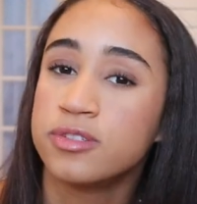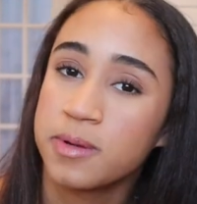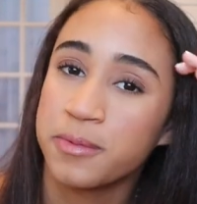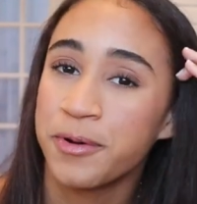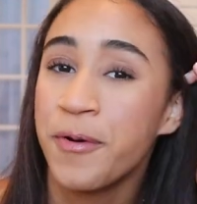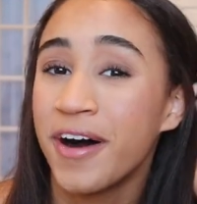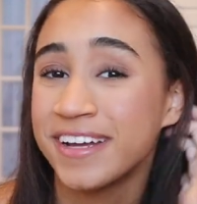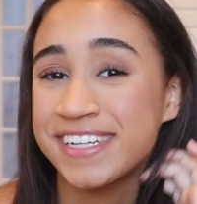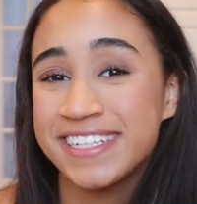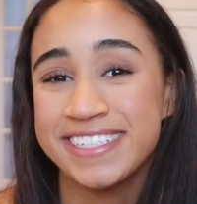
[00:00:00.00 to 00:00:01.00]
but I'm gonna
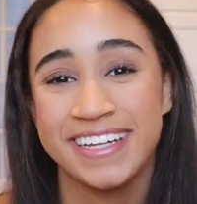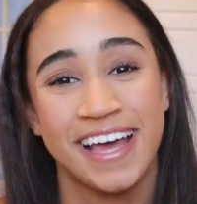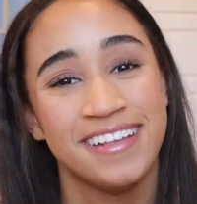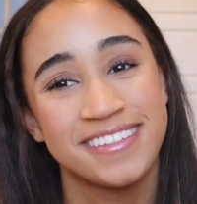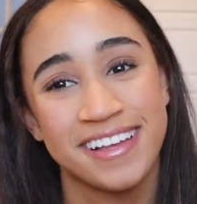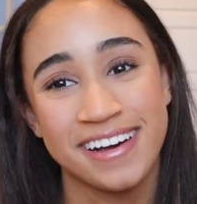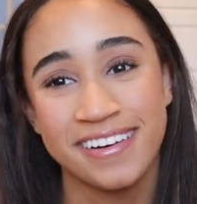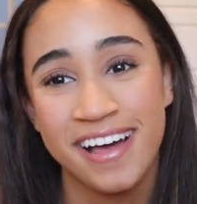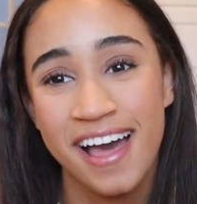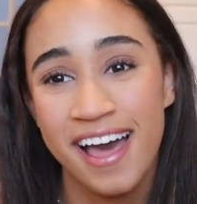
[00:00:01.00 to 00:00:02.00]
wash it tonight, so
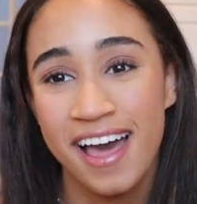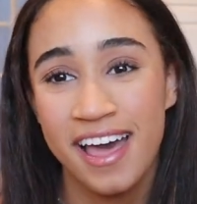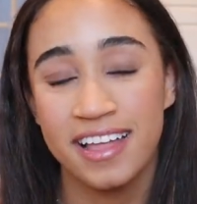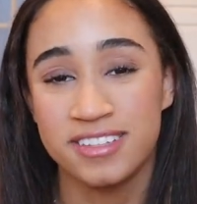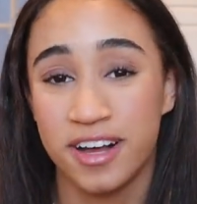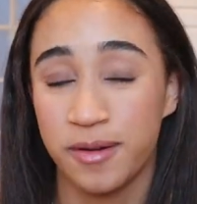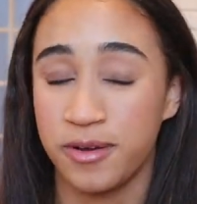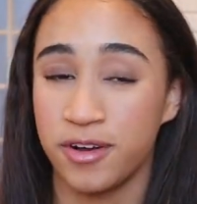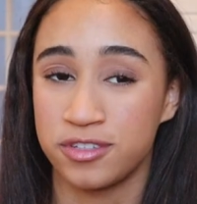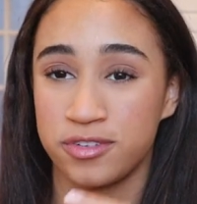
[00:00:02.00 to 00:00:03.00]
it's not gonna be
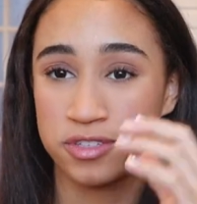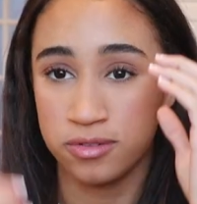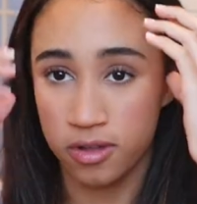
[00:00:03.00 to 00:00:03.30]
gross for too